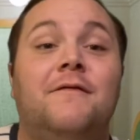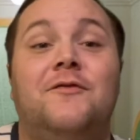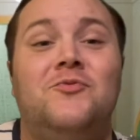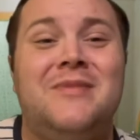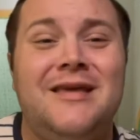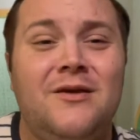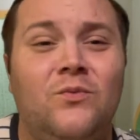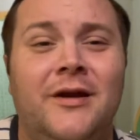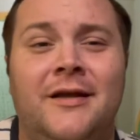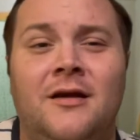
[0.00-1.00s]
For me,
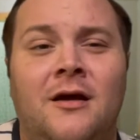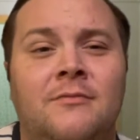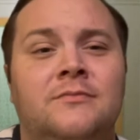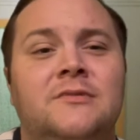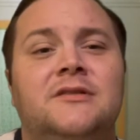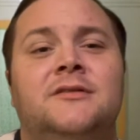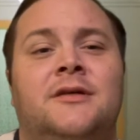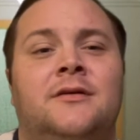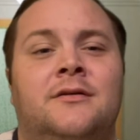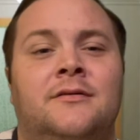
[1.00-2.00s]
when it comes
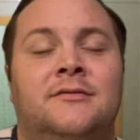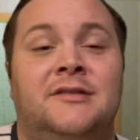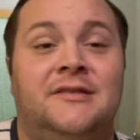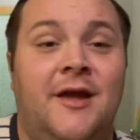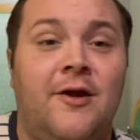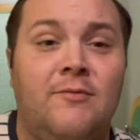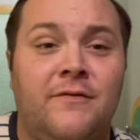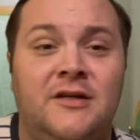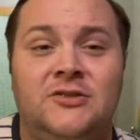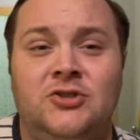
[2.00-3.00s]
to scary
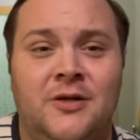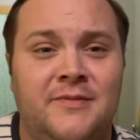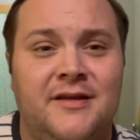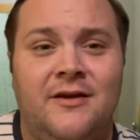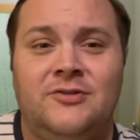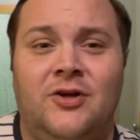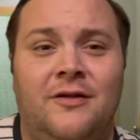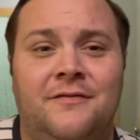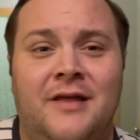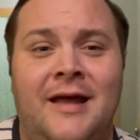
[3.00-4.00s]
movies, jump scares,
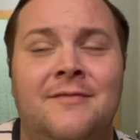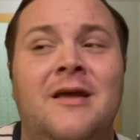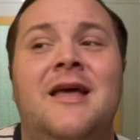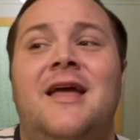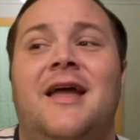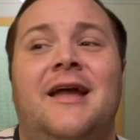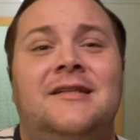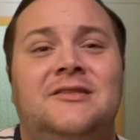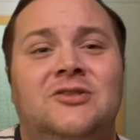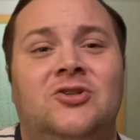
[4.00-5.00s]
all of that,
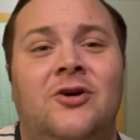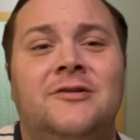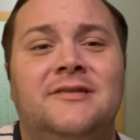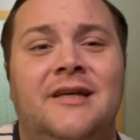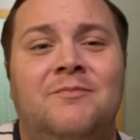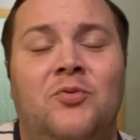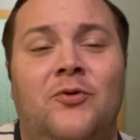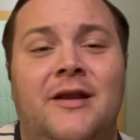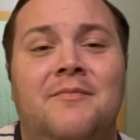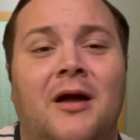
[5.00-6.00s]
it starts
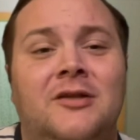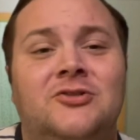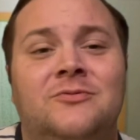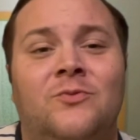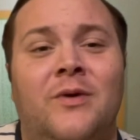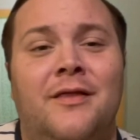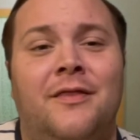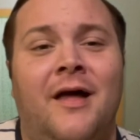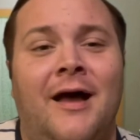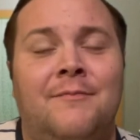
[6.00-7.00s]
pretty much
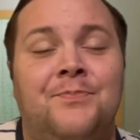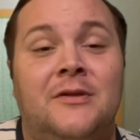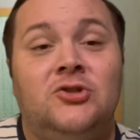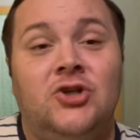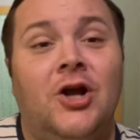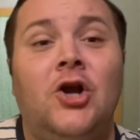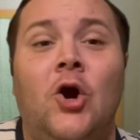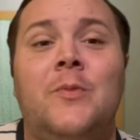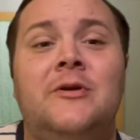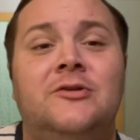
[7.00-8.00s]
with John
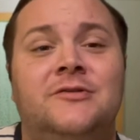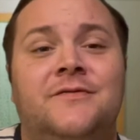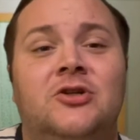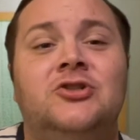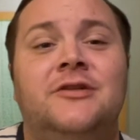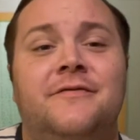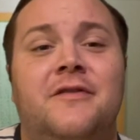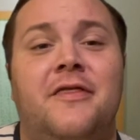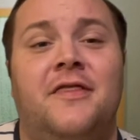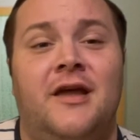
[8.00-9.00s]
Carpenter's version of
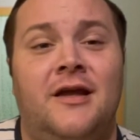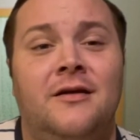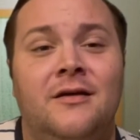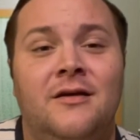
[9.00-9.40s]
The Thing